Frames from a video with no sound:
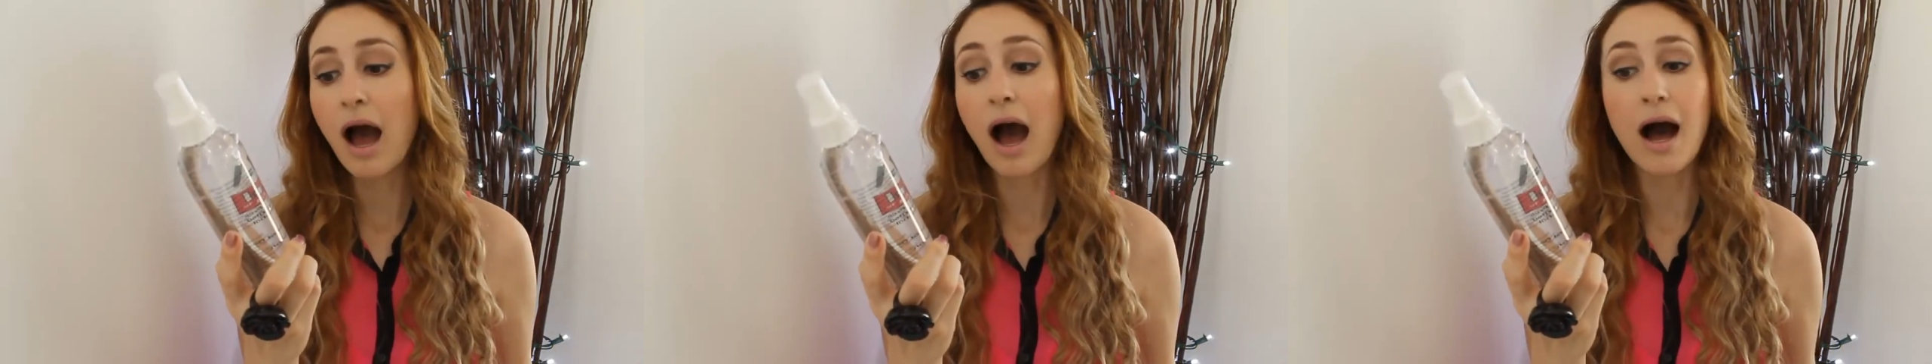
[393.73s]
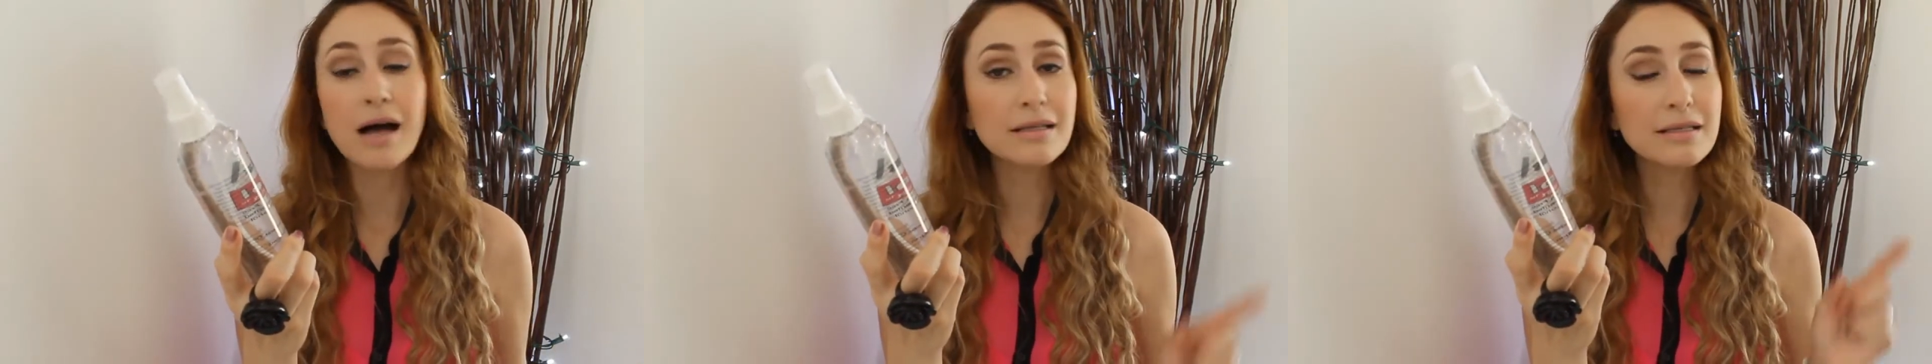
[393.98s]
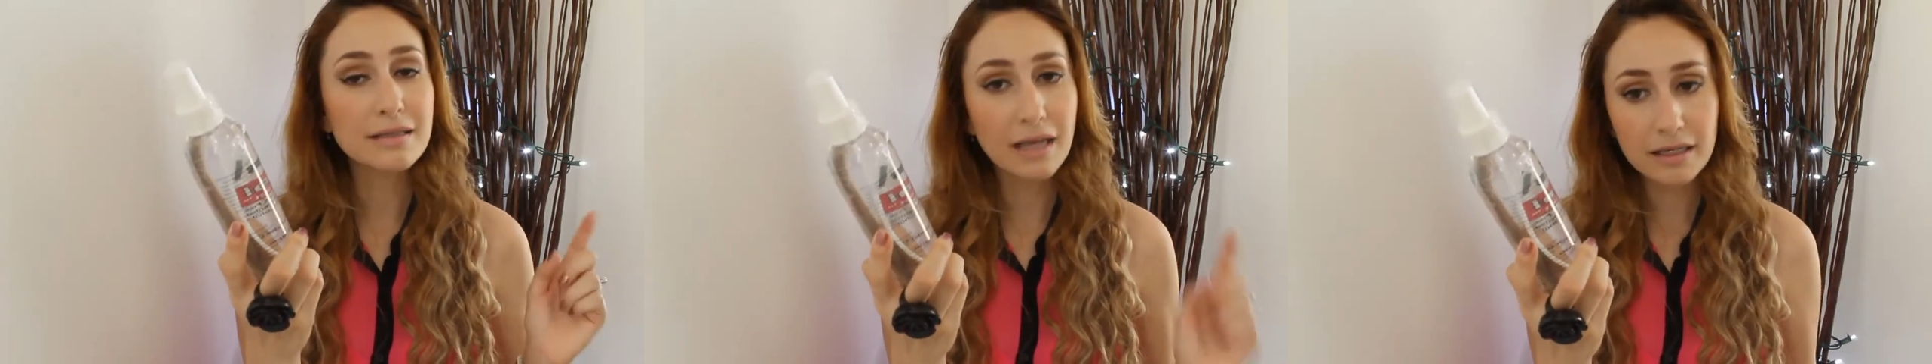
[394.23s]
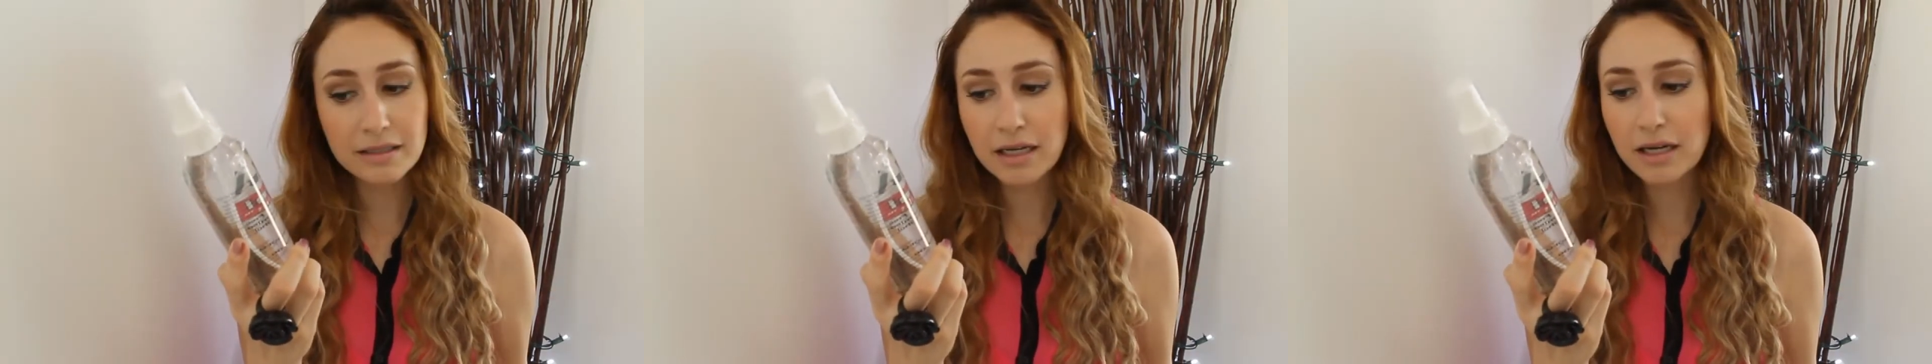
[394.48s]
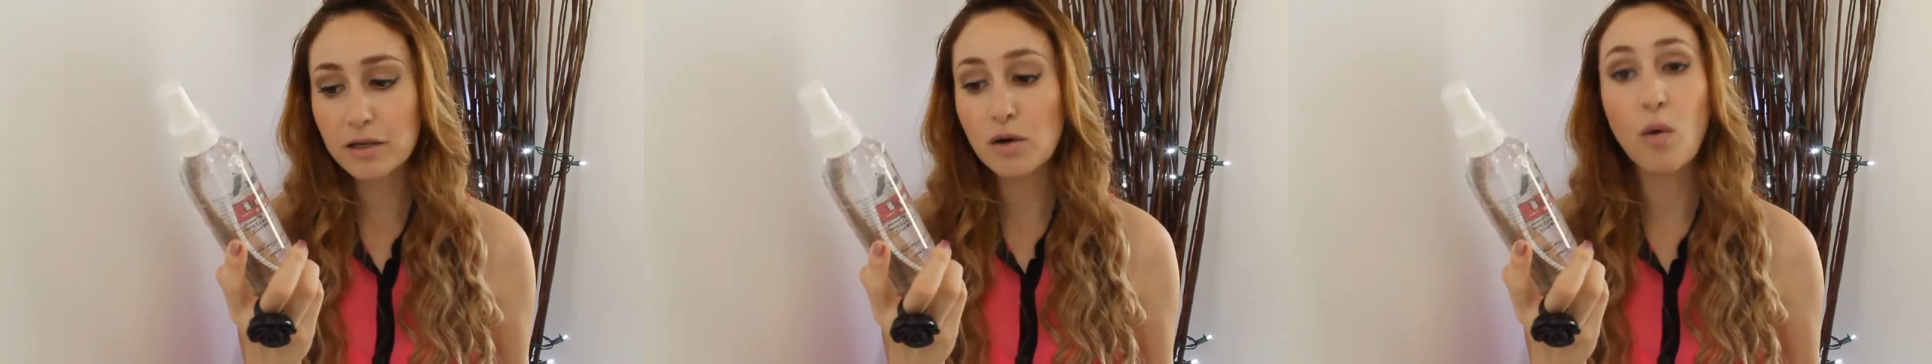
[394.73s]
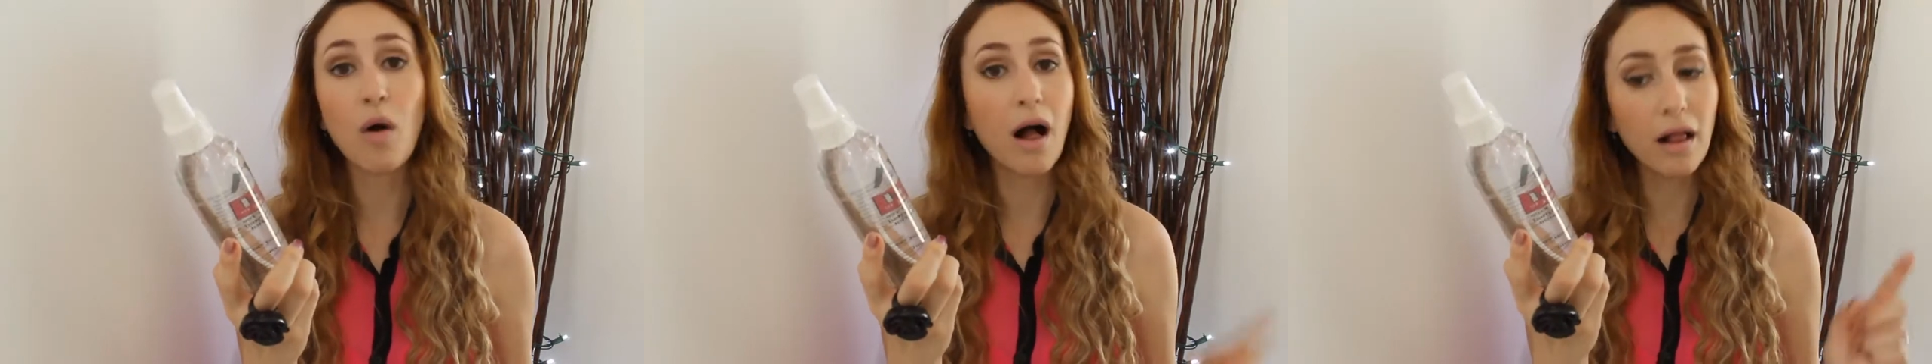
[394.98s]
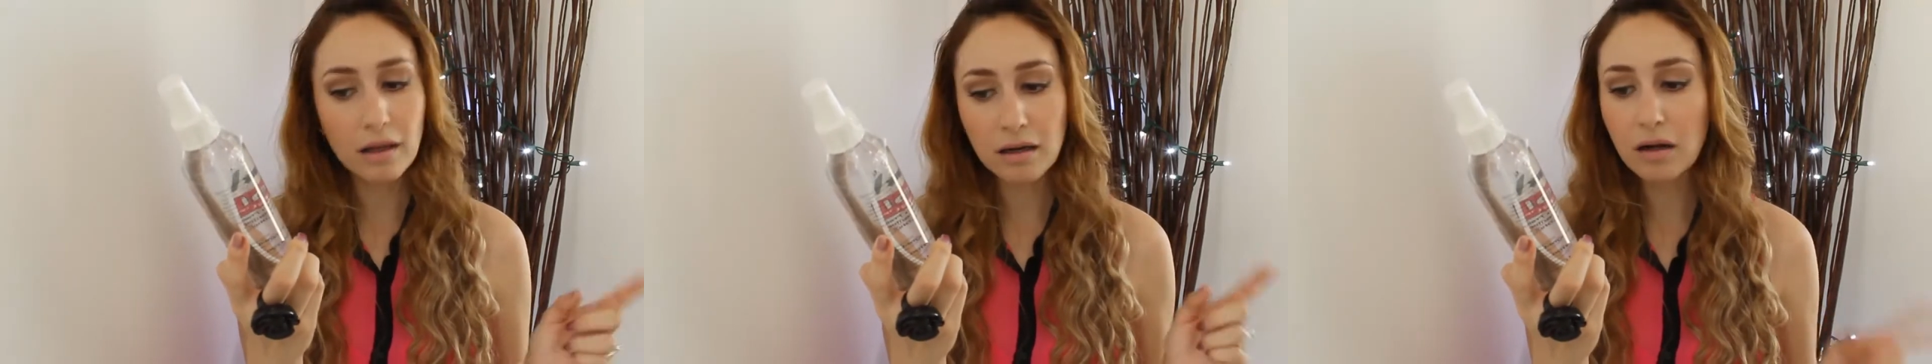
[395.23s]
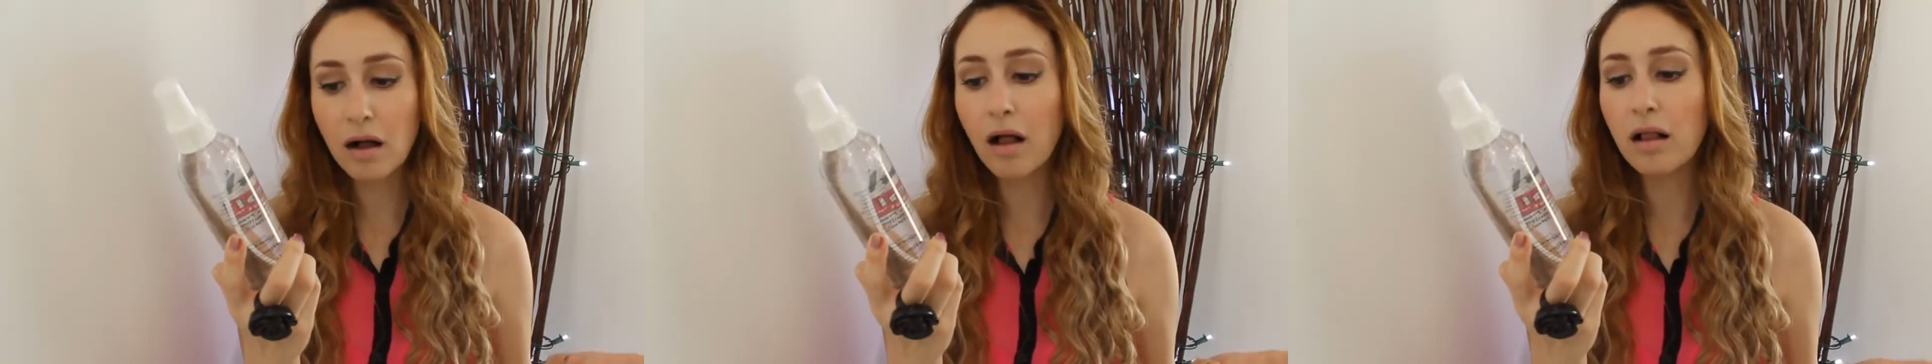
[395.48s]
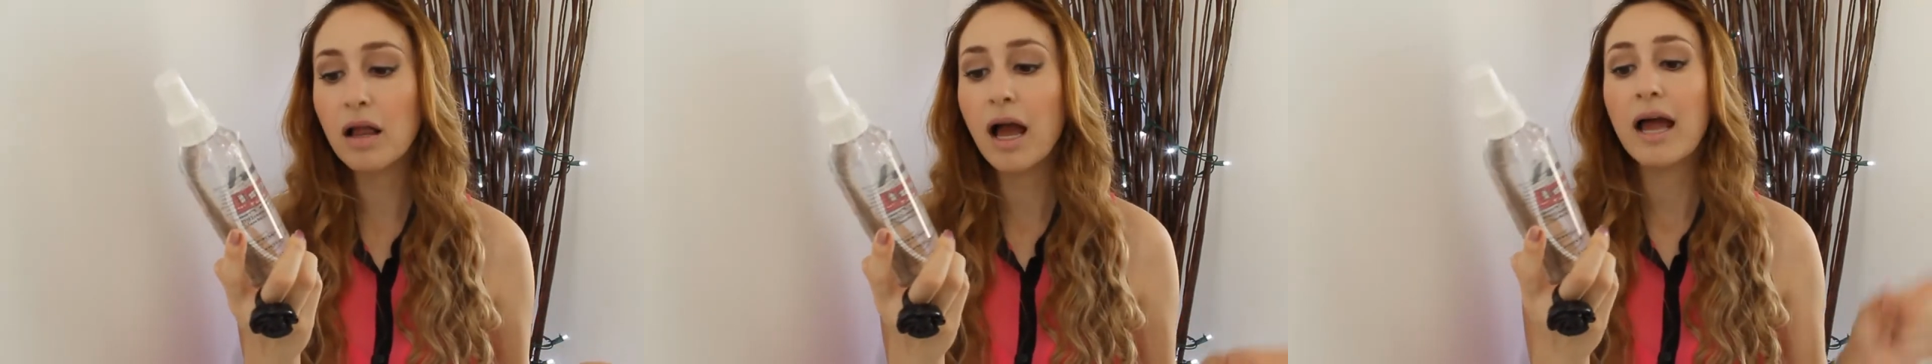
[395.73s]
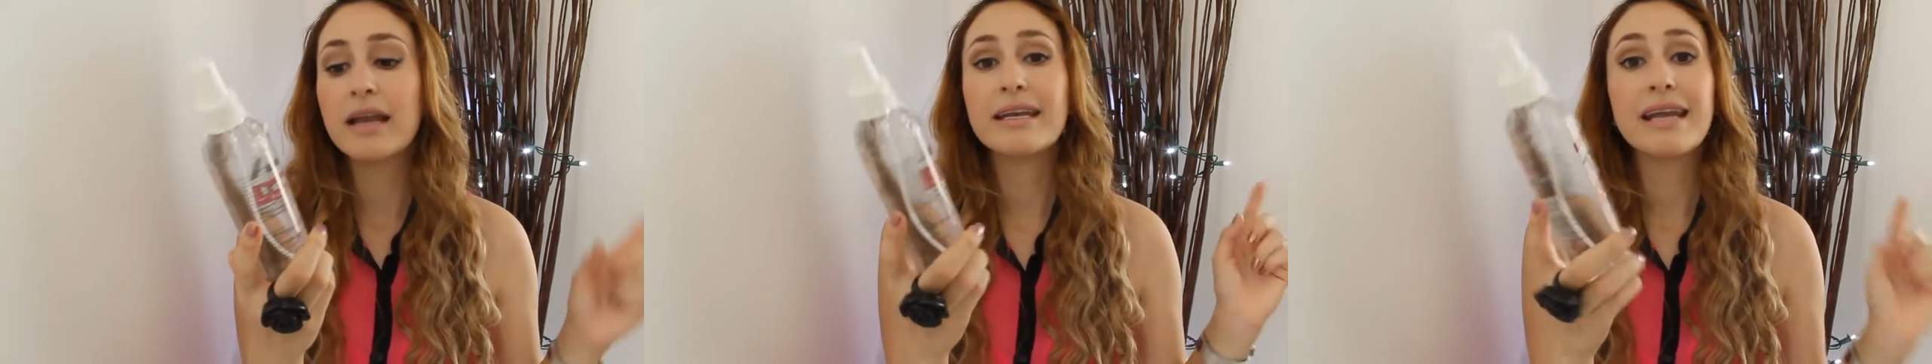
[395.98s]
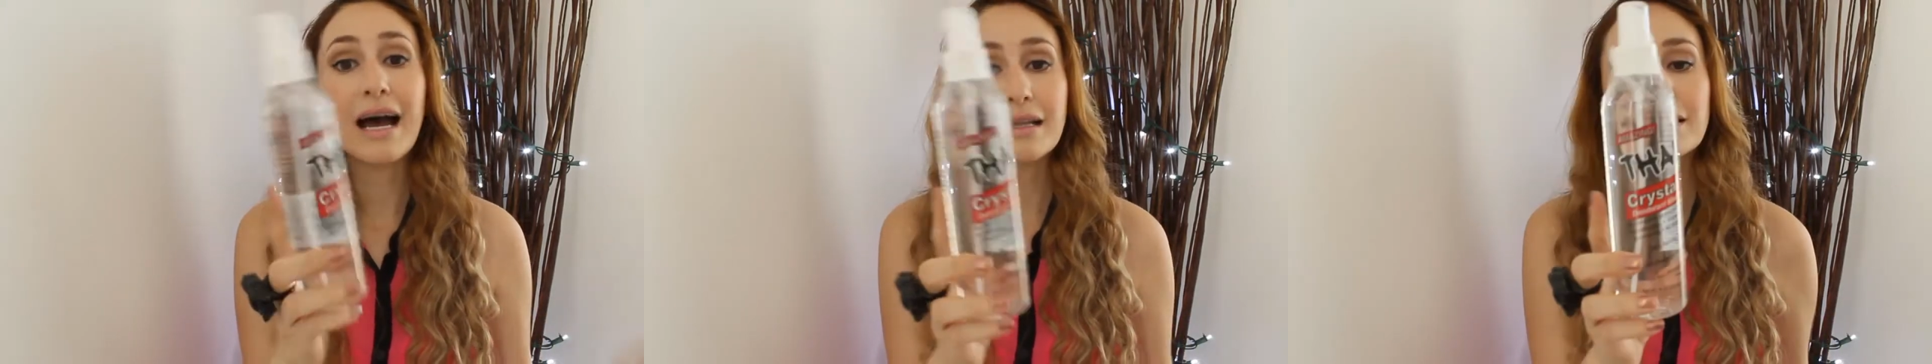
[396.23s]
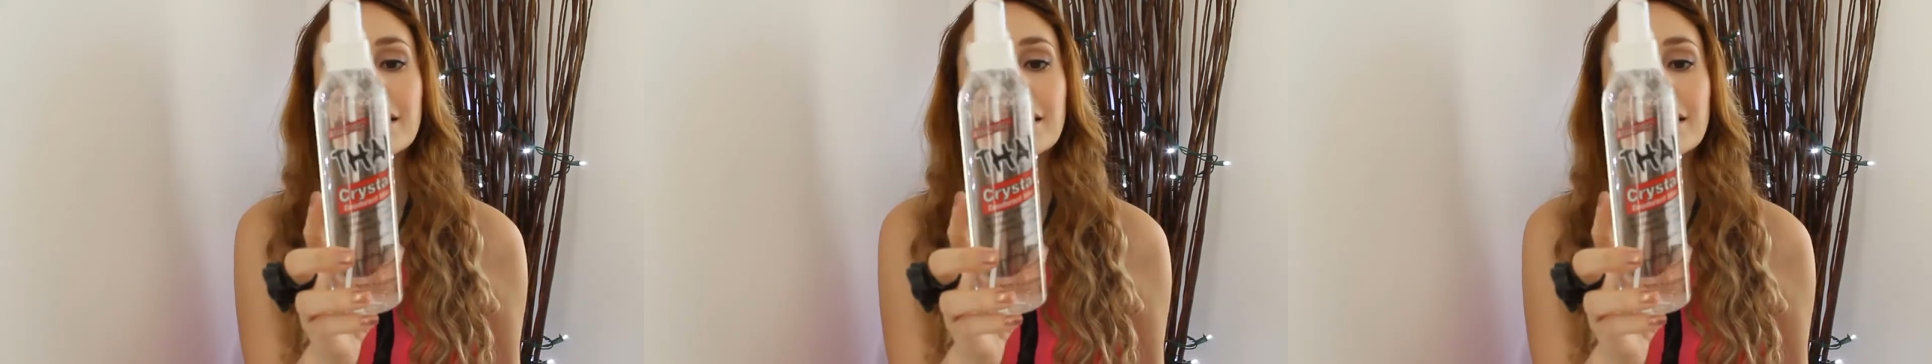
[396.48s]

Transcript: unscented, no alcohol, not